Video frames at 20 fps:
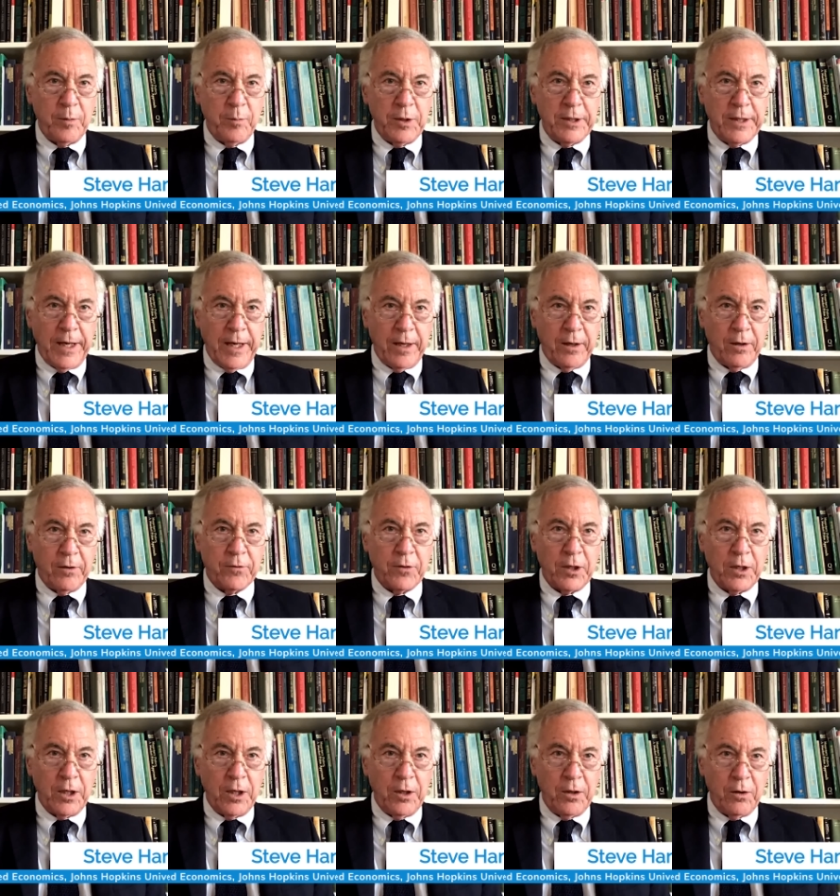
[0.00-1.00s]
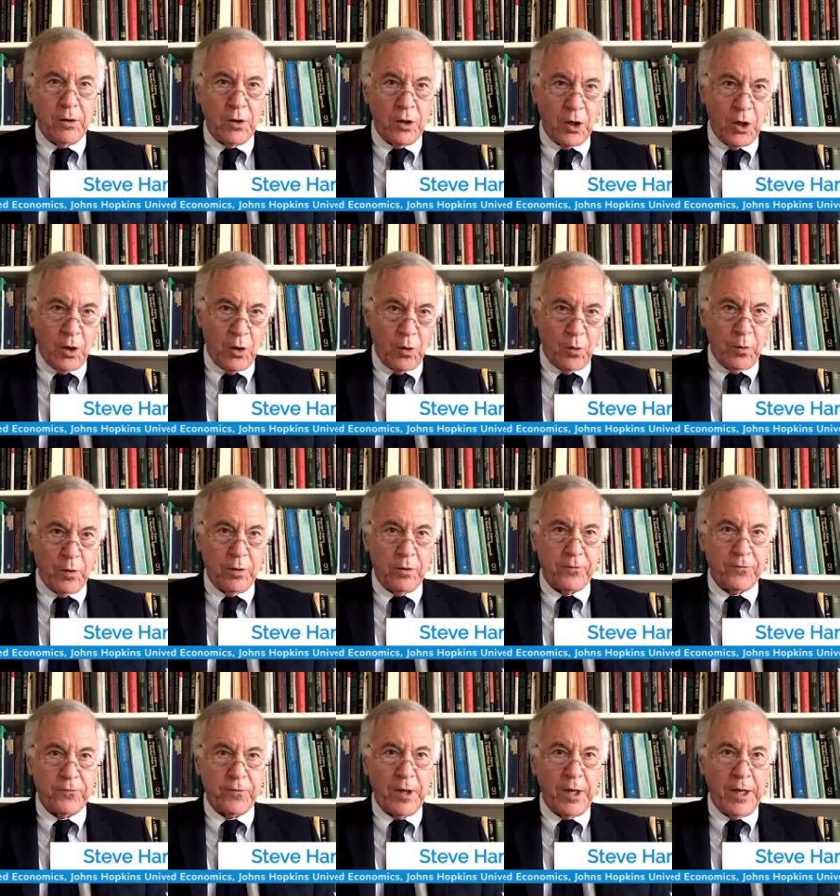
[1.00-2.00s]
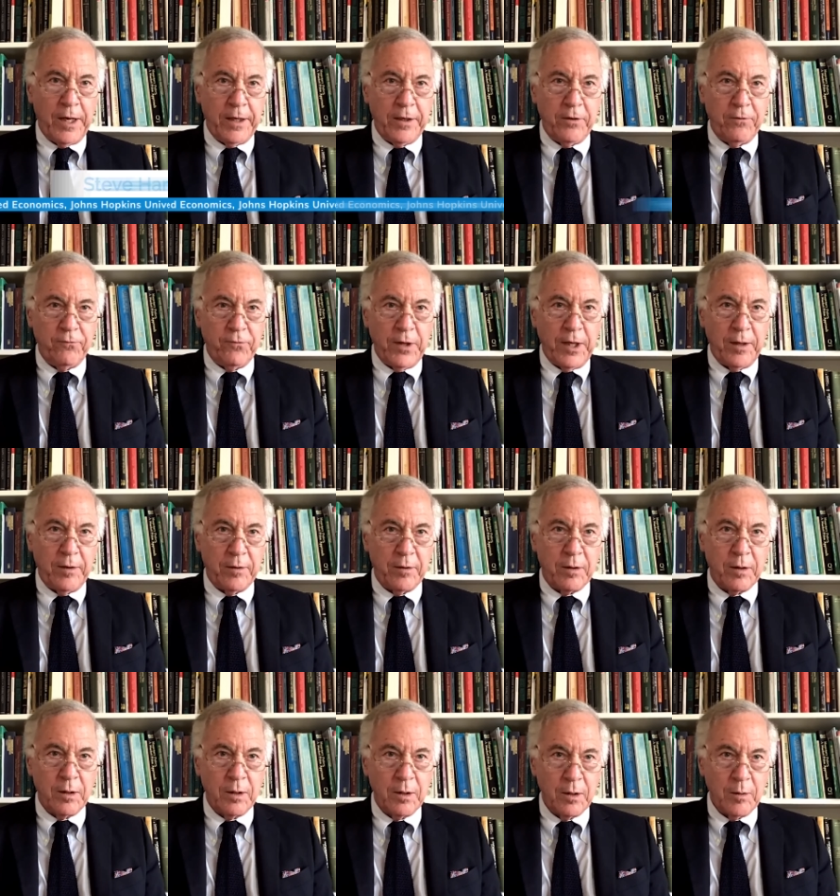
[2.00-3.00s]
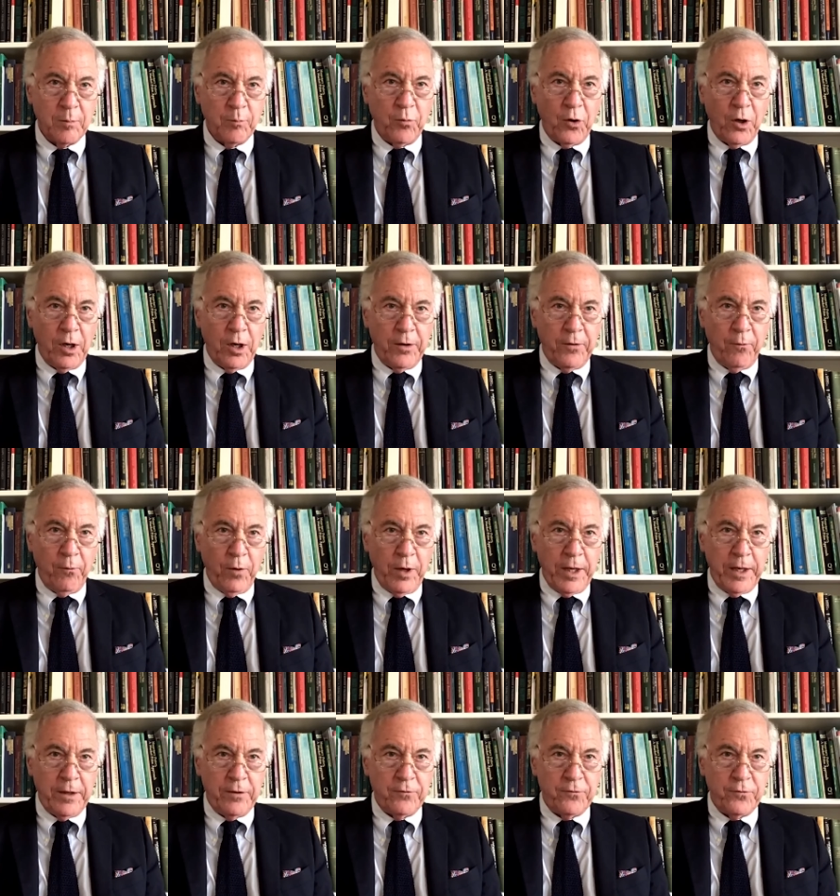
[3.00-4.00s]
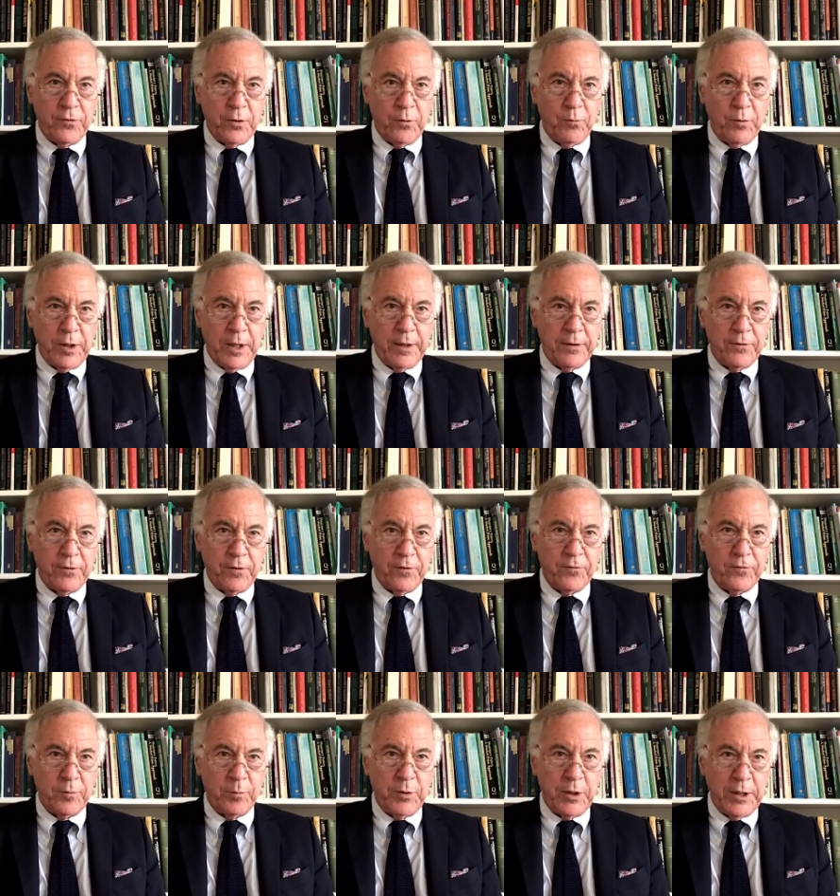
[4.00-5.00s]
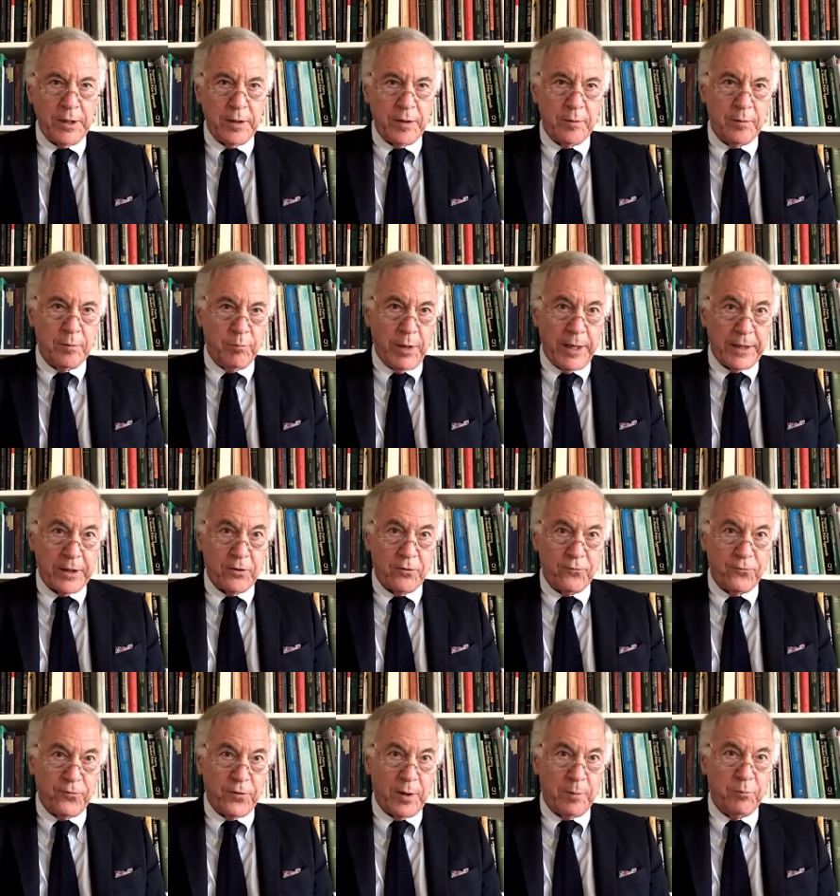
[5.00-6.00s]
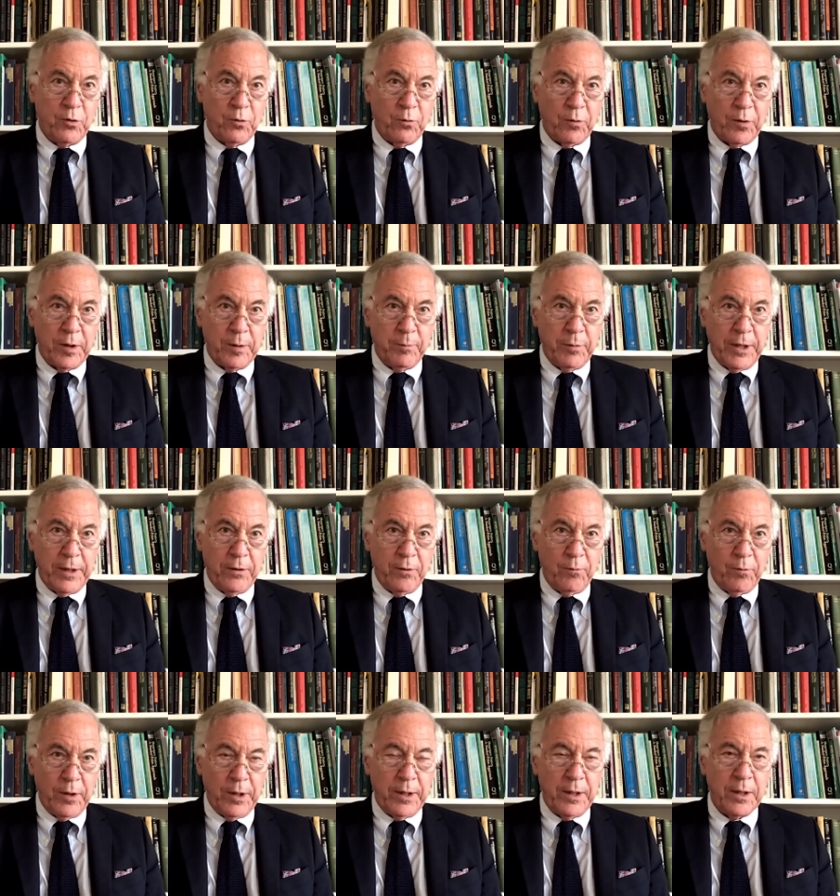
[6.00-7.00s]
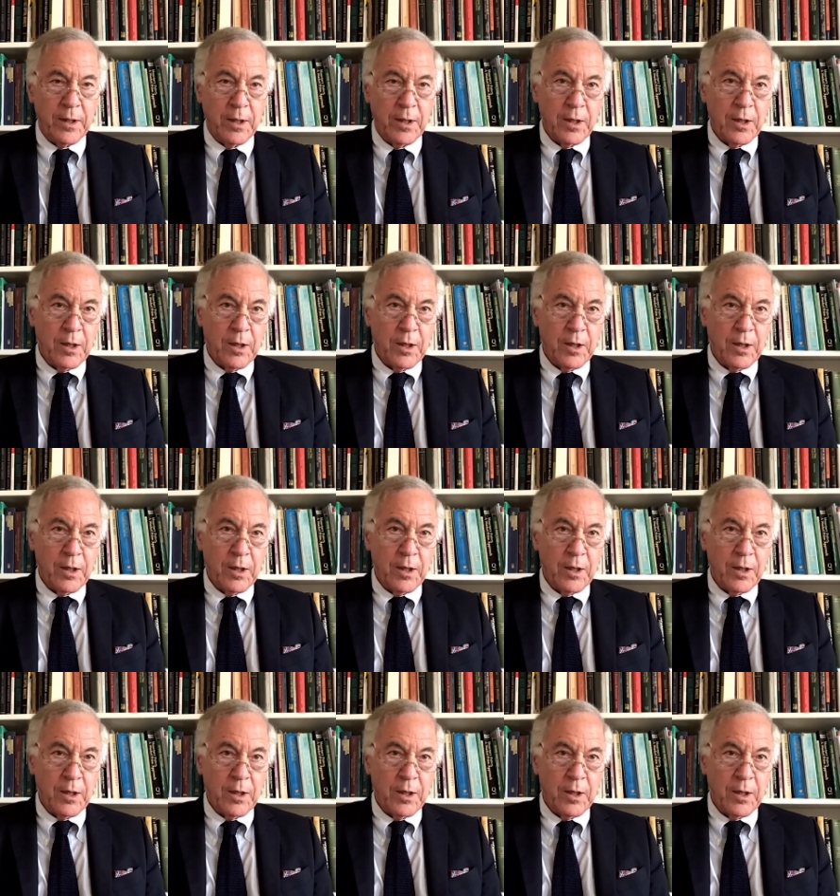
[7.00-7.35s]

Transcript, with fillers: It's going to be down on the lower side of that broad range that we anticipated back in February, by the way.